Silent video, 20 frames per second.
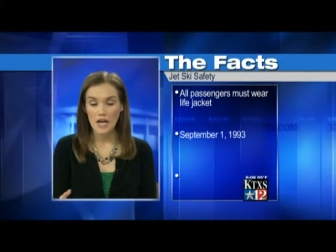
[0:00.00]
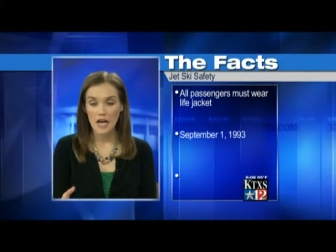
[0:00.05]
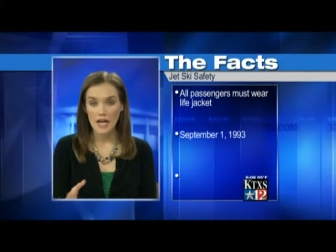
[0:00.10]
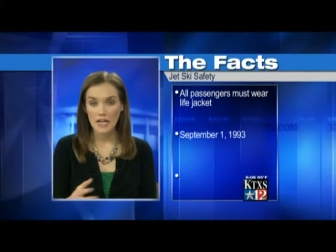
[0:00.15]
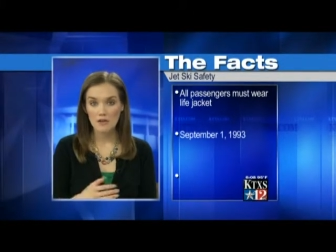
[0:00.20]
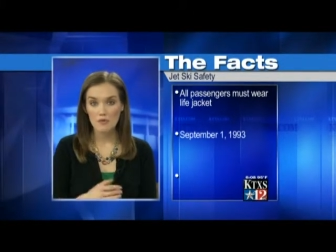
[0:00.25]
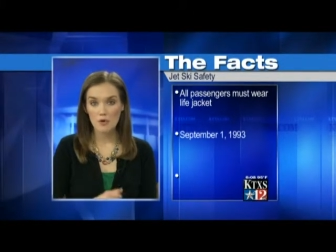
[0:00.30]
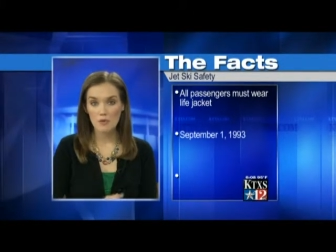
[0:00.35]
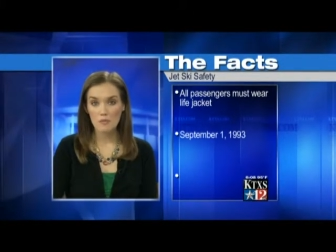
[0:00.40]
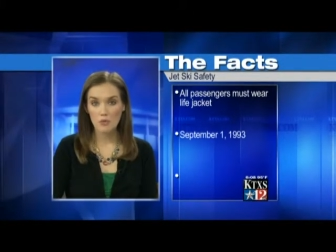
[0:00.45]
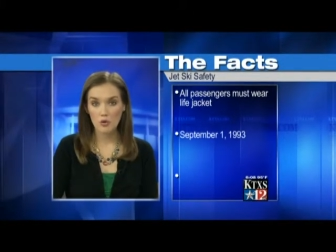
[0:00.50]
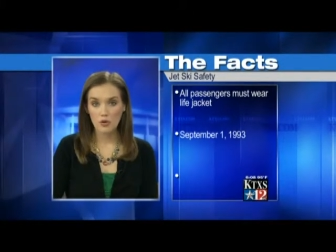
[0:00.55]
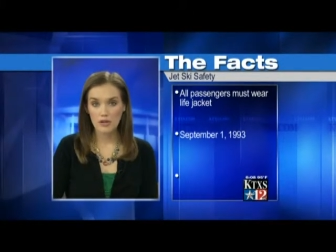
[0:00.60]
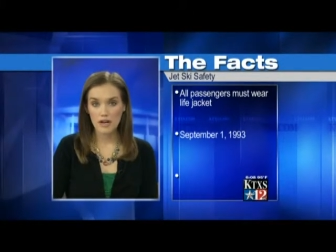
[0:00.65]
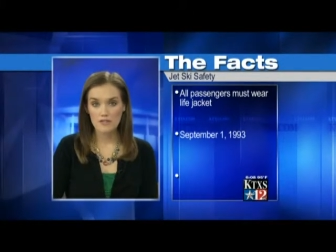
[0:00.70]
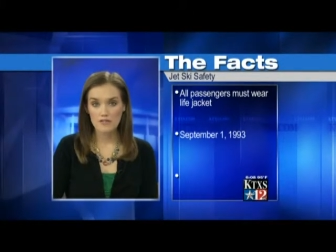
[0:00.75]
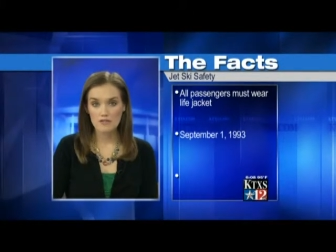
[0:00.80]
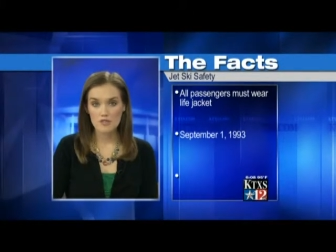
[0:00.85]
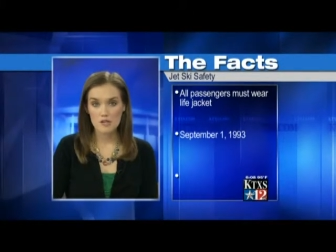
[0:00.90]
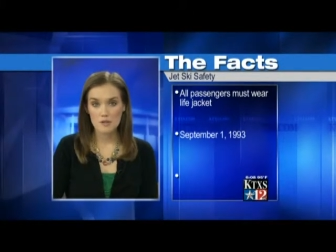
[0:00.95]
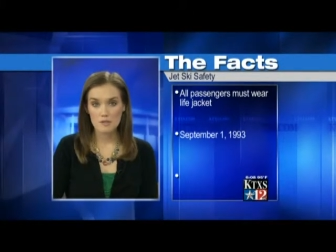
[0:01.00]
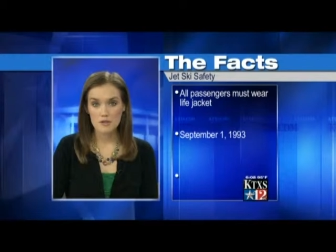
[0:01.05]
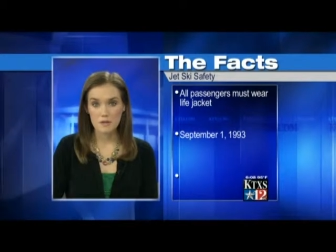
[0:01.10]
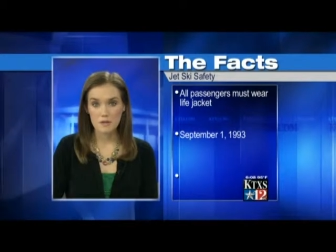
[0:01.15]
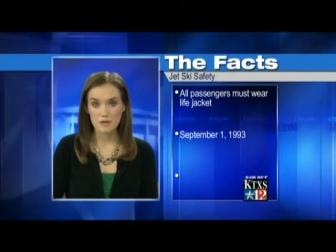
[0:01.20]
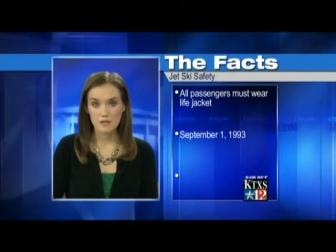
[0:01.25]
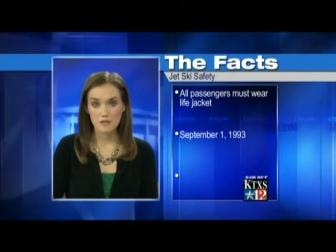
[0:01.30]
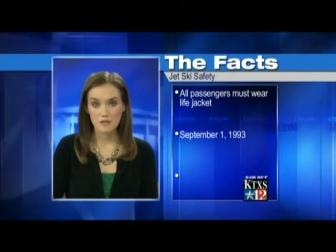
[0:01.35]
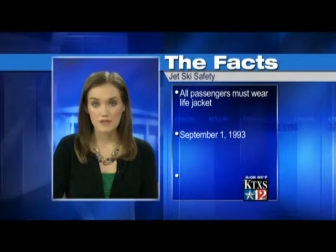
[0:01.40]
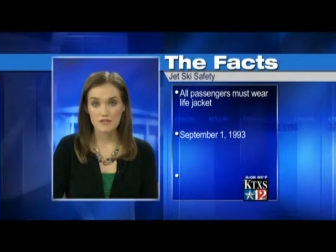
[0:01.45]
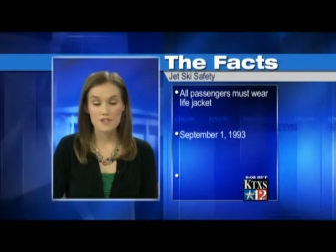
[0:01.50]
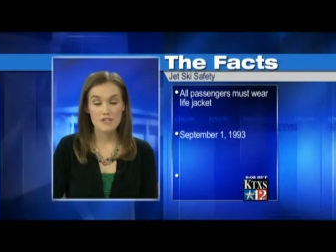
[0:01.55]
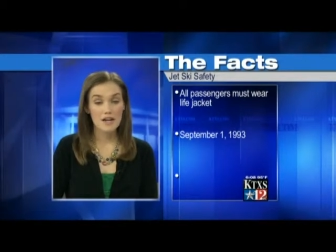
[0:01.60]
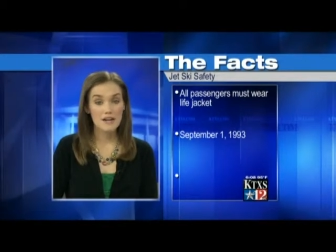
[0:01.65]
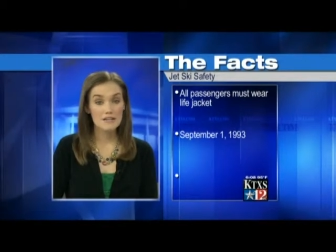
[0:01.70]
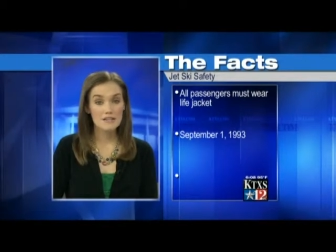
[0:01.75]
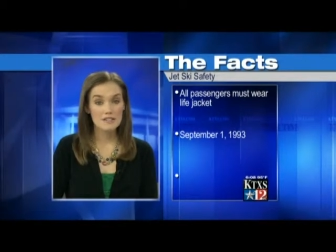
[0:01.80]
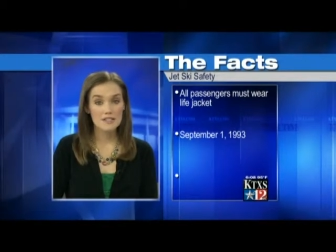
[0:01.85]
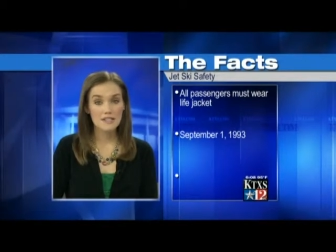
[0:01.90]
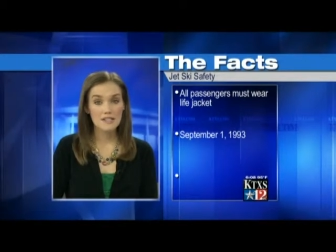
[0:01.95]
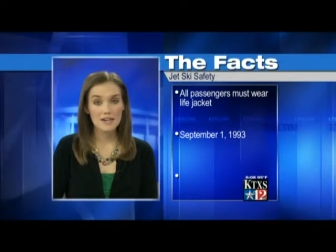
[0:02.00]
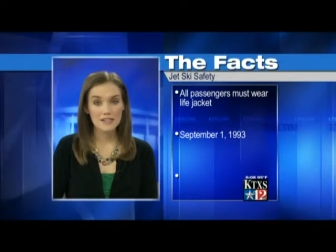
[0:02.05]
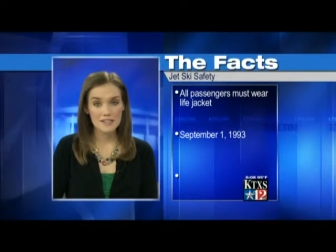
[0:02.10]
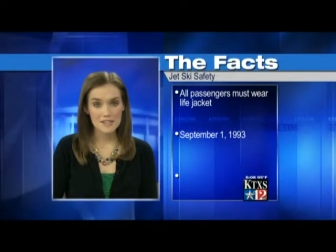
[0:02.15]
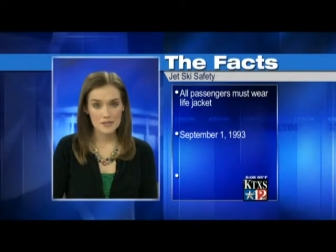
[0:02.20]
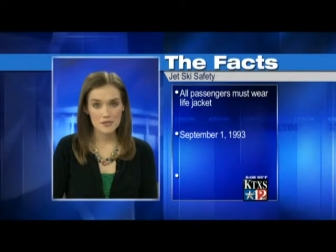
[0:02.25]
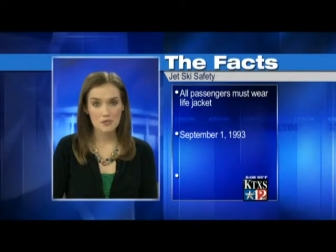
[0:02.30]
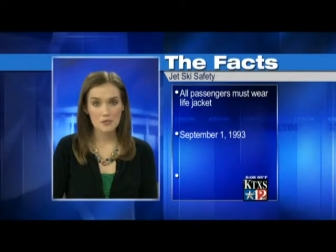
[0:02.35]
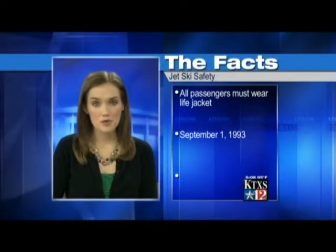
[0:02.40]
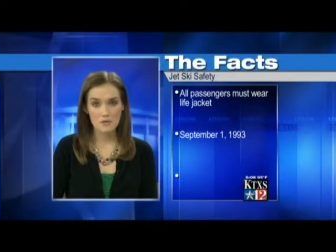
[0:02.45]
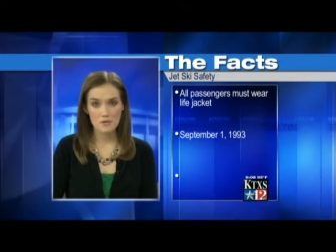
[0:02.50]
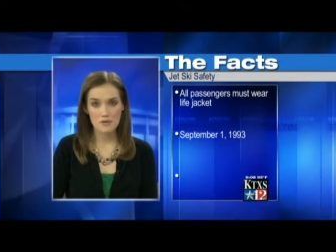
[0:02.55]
Anyone born after September 1st, 1993